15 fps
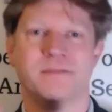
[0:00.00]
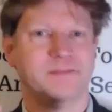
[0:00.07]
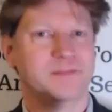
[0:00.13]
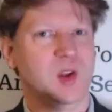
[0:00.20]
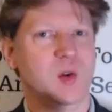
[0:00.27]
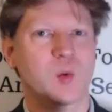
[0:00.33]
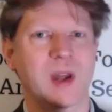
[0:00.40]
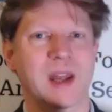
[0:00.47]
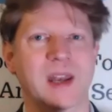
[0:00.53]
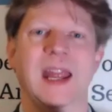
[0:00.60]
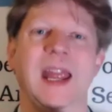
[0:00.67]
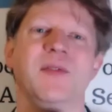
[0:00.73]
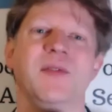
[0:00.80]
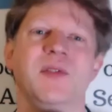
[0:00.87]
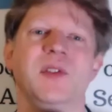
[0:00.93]
You win.
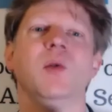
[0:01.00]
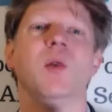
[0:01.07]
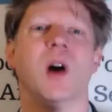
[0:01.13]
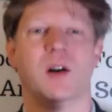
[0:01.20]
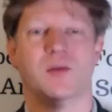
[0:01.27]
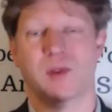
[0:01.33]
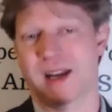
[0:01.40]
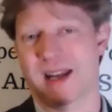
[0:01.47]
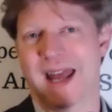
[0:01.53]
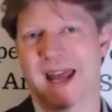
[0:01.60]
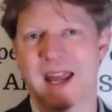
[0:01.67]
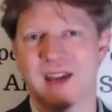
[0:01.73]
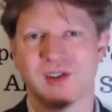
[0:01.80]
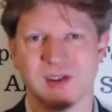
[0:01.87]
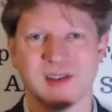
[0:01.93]
If you are running an
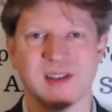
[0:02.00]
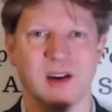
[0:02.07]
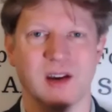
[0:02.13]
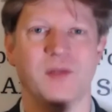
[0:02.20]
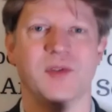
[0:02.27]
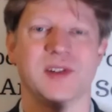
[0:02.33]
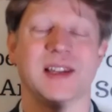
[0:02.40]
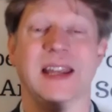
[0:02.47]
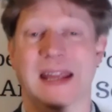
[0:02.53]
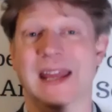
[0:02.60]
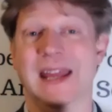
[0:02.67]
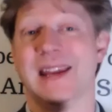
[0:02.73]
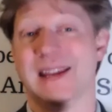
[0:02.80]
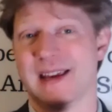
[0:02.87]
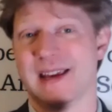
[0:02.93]
agency, obviously
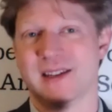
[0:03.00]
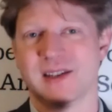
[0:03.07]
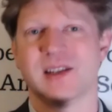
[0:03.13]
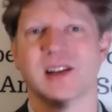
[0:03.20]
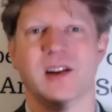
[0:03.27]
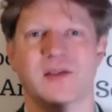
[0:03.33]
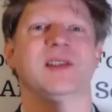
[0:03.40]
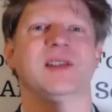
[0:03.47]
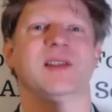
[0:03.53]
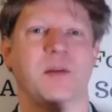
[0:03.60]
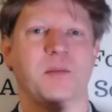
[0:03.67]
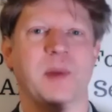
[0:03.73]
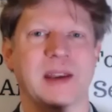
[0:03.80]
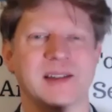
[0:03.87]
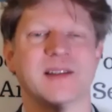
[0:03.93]
it is a
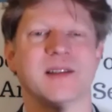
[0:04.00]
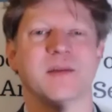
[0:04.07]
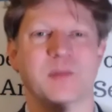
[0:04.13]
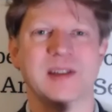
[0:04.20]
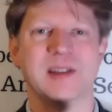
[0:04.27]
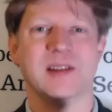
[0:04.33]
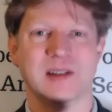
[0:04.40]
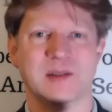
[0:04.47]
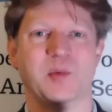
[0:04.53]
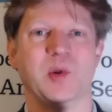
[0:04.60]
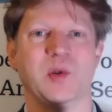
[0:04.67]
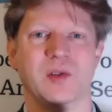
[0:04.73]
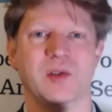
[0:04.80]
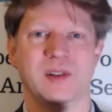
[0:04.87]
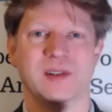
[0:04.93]
service-based business,
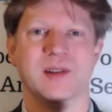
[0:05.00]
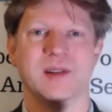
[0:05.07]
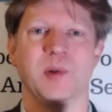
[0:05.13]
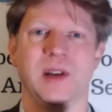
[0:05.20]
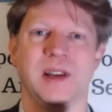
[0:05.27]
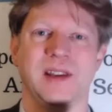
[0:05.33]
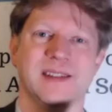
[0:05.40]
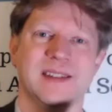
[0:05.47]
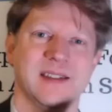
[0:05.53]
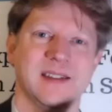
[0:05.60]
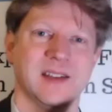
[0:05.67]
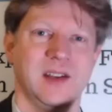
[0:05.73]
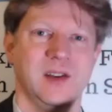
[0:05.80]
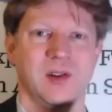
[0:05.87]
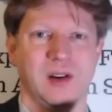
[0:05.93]
pure and simple, in the sense
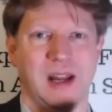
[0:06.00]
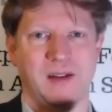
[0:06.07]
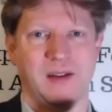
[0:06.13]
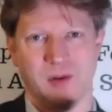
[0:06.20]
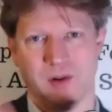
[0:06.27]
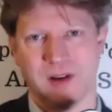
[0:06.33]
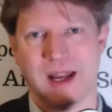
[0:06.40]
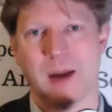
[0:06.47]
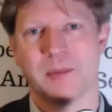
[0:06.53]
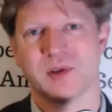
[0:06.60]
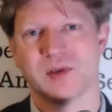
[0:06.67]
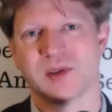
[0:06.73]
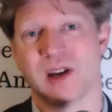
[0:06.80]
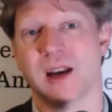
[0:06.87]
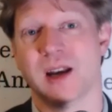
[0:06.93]
that you don't have your own
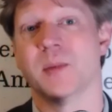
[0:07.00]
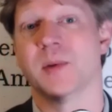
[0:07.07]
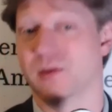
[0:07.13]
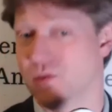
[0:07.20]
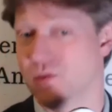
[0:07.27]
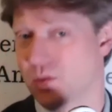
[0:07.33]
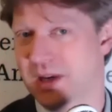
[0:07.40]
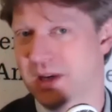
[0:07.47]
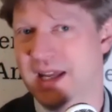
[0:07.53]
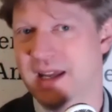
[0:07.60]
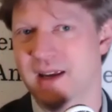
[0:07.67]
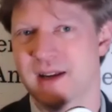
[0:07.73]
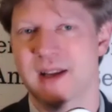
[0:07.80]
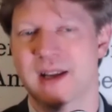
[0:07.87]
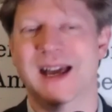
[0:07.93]
capital tied up normally,
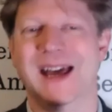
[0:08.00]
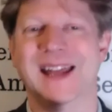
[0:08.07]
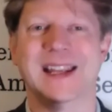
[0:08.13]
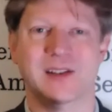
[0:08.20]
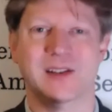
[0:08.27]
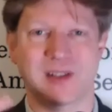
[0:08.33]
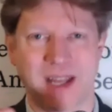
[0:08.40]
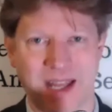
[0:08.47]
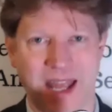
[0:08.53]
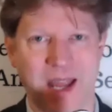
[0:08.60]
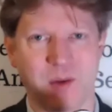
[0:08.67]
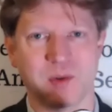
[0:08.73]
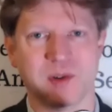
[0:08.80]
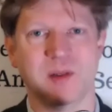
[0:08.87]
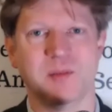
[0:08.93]
unless you take
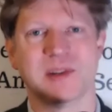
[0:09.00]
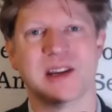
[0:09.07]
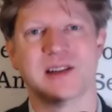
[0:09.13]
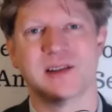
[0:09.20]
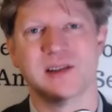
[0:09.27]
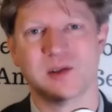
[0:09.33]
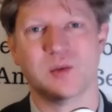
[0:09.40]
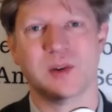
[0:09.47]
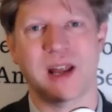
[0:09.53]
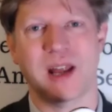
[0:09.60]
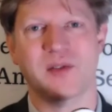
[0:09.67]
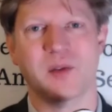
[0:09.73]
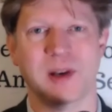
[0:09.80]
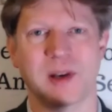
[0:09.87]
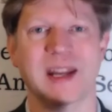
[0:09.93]
equity positions or
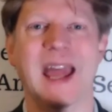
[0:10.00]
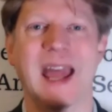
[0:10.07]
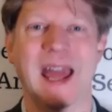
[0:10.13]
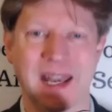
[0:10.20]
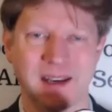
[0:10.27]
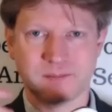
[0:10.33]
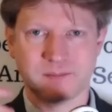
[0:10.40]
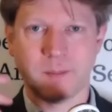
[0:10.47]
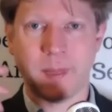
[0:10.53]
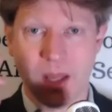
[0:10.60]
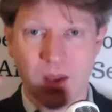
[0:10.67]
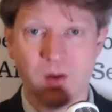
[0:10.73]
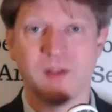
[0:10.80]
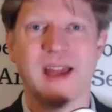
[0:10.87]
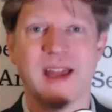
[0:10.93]
whatever. But again,
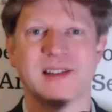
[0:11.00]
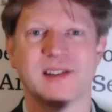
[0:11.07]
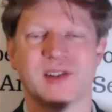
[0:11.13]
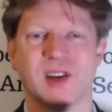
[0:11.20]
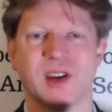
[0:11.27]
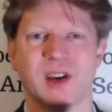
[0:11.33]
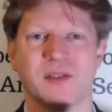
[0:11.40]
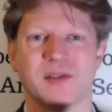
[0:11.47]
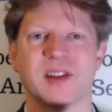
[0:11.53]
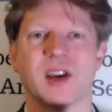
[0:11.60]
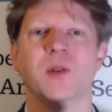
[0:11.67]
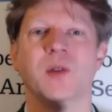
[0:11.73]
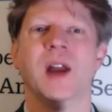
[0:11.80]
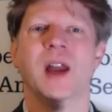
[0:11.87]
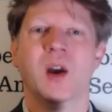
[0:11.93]
you're there to serve.
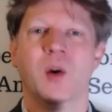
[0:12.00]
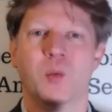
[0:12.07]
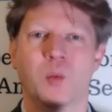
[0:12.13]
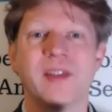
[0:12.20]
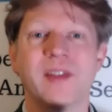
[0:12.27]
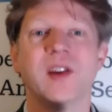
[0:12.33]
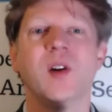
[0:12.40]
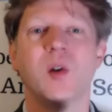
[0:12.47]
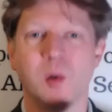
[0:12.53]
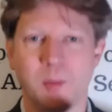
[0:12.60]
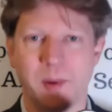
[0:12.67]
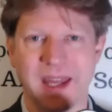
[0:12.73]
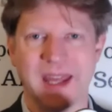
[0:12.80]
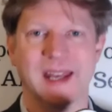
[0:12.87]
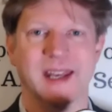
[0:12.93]
So whether you're a
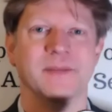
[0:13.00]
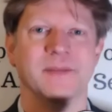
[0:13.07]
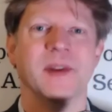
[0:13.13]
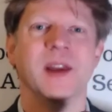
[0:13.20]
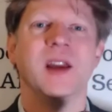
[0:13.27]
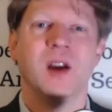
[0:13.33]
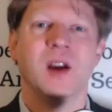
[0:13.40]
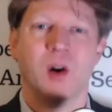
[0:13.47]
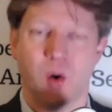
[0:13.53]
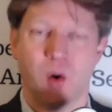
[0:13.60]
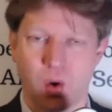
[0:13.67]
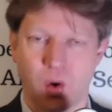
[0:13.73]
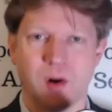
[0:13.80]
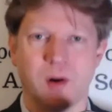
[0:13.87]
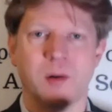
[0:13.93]
beginner
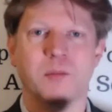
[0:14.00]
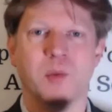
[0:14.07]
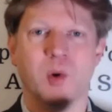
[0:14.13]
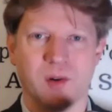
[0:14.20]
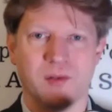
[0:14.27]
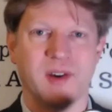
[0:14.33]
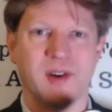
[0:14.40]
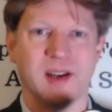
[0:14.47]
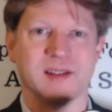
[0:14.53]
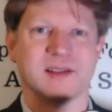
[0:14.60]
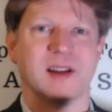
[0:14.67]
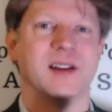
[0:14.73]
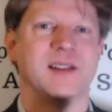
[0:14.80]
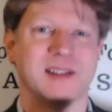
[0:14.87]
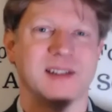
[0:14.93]
or more advanced,
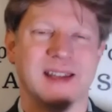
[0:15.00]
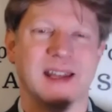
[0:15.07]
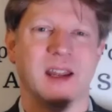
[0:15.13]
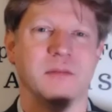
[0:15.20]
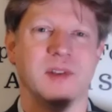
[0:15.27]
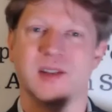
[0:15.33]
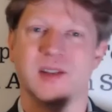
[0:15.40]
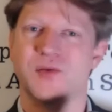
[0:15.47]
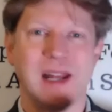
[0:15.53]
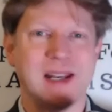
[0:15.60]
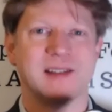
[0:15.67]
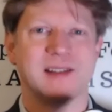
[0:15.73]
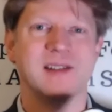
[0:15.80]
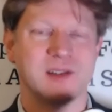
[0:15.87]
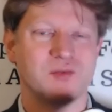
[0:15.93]
I just think this
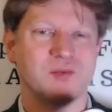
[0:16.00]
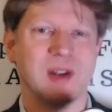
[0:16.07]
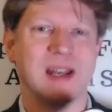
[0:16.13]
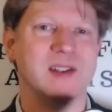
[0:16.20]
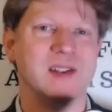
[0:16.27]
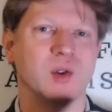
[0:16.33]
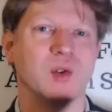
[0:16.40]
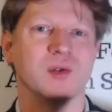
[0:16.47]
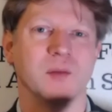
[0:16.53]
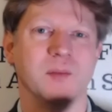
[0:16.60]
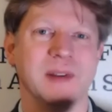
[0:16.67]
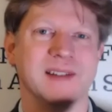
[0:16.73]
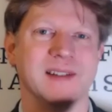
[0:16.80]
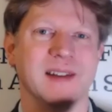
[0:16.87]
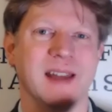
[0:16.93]
reality just really dawned on
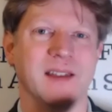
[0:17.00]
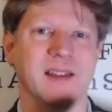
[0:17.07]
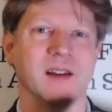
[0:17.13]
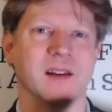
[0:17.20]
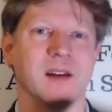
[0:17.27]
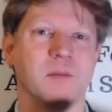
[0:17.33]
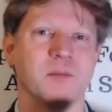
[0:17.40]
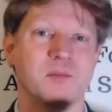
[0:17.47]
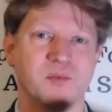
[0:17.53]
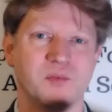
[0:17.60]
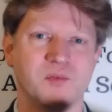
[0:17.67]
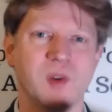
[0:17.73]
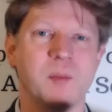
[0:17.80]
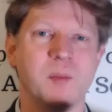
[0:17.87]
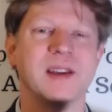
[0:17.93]
me today, that I'm
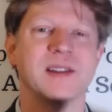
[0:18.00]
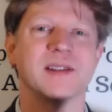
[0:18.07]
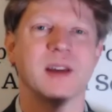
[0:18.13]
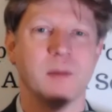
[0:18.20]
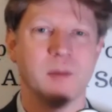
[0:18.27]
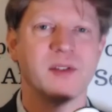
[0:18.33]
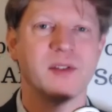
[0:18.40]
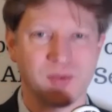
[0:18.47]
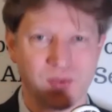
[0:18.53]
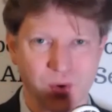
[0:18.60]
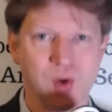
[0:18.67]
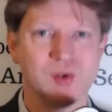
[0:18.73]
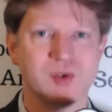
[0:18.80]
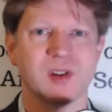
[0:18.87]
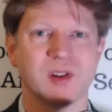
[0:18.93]
reaping some of the
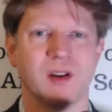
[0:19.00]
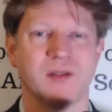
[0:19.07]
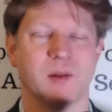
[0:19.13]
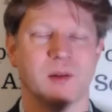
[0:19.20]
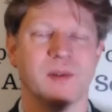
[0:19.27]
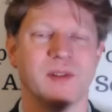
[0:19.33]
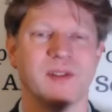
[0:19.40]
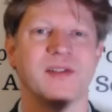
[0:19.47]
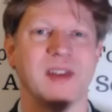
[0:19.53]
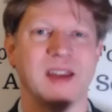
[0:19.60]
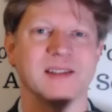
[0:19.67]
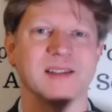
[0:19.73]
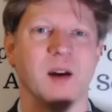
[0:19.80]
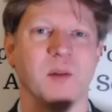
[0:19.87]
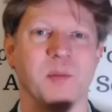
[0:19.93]
fruits of some of the things that I've